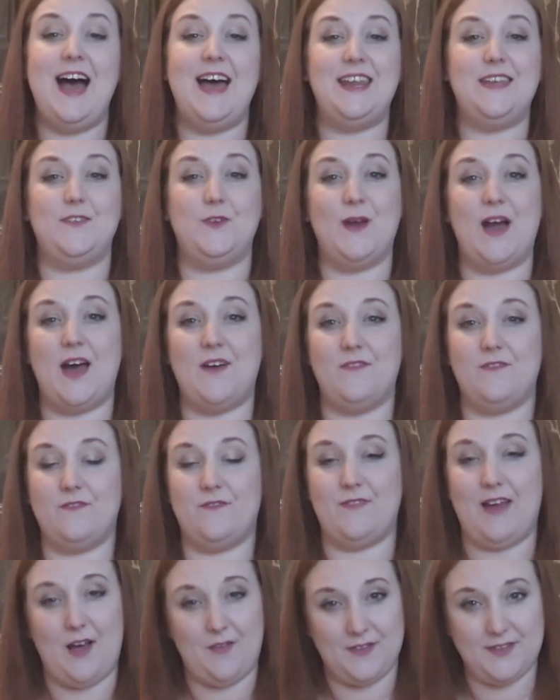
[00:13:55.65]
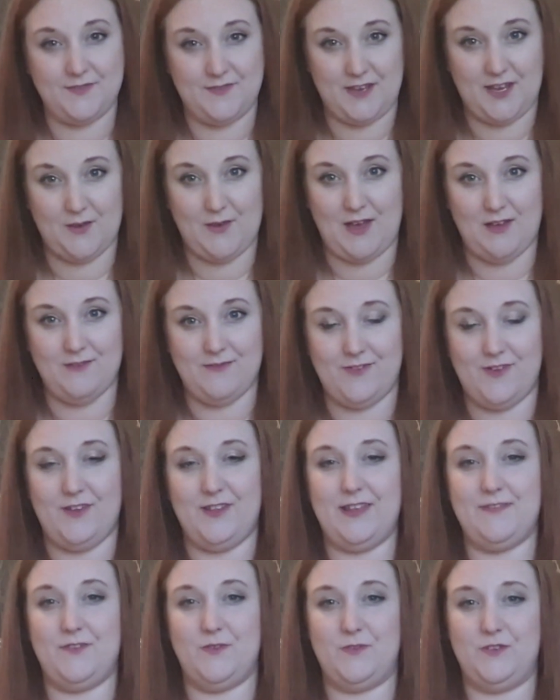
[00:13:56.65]
And if you have found this video
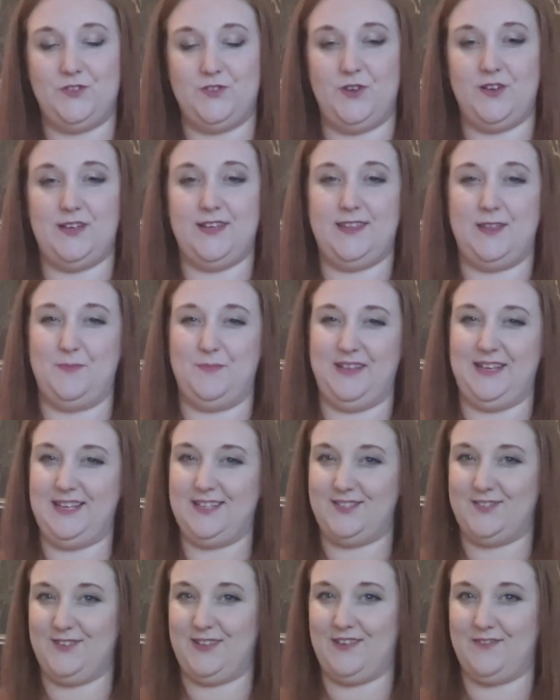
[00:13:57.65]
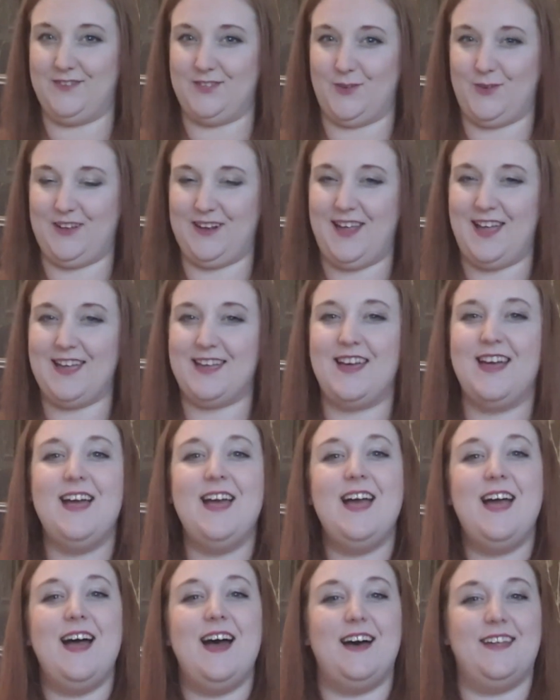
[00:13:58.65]
helpful, if you've enjoyed it, then please do give us a quick like,
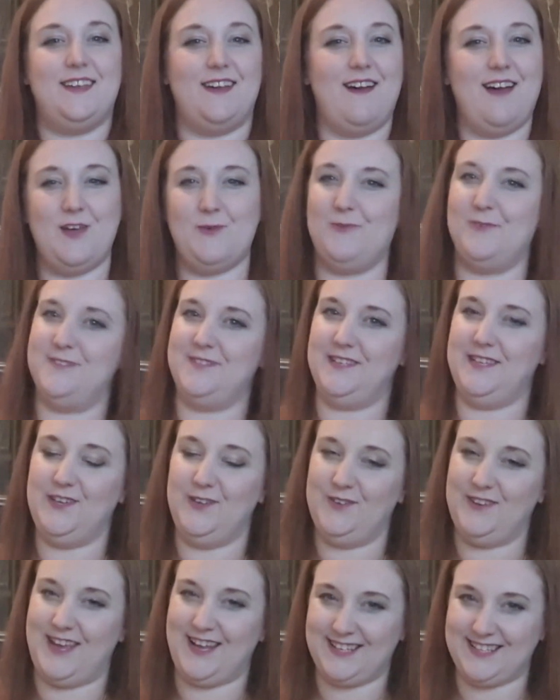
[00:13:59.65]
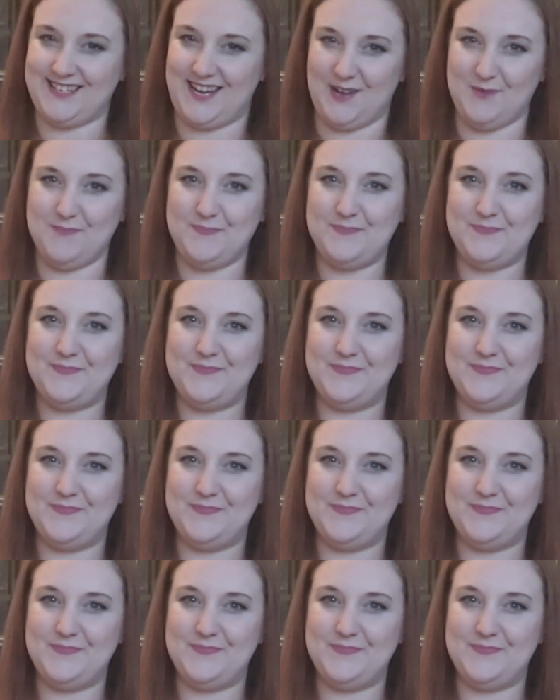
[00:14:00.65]
and I will see you next time.